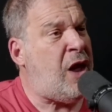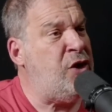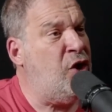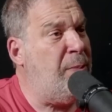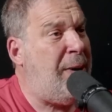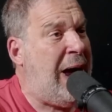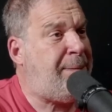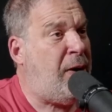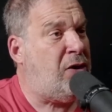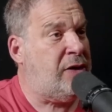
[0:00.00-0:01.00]
You're
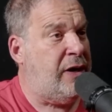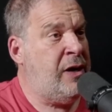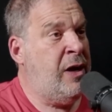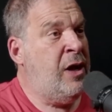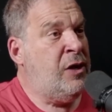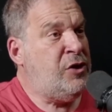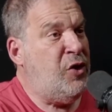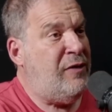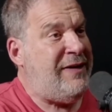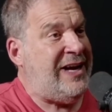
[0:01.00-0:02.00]
bipolar,
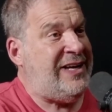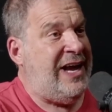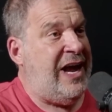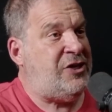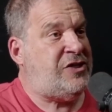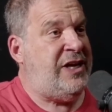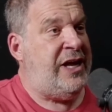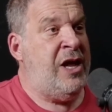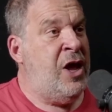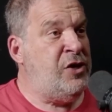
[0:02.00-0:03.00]
you have
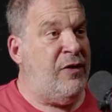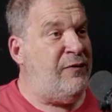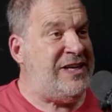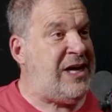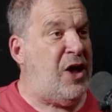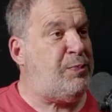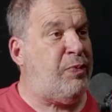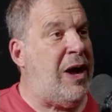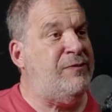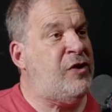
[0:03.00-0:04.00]
ADHD, you have these health
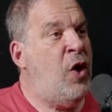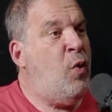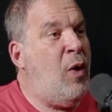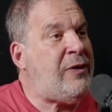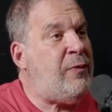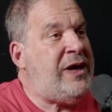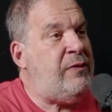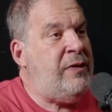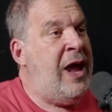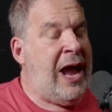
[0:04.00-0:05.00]
problems. What we
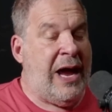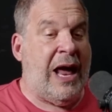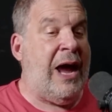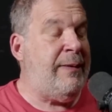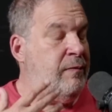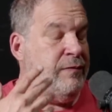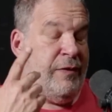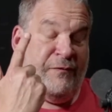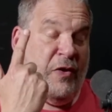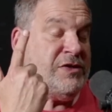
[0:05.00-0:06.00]
can, and
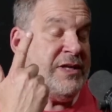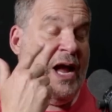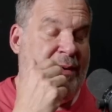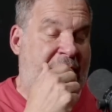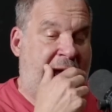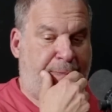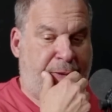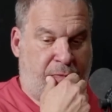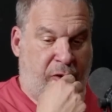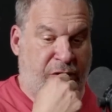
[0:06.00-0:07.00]
the first time it
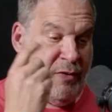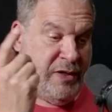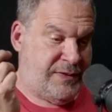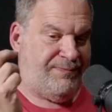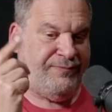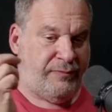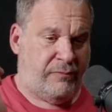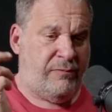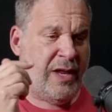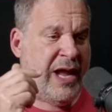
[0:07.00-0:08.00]
happened, which was
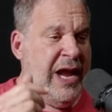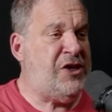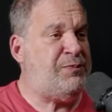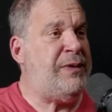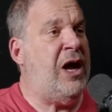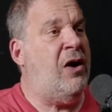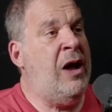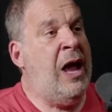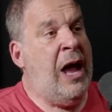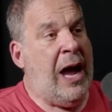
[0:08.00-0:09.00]
HBO,
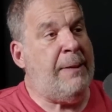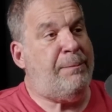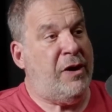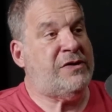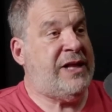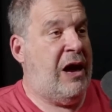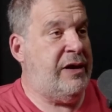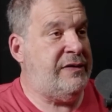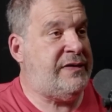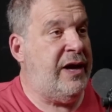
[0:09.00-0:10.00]
I burst
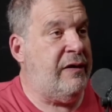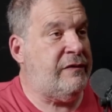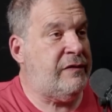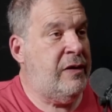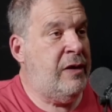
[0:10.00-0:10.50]
out in tears.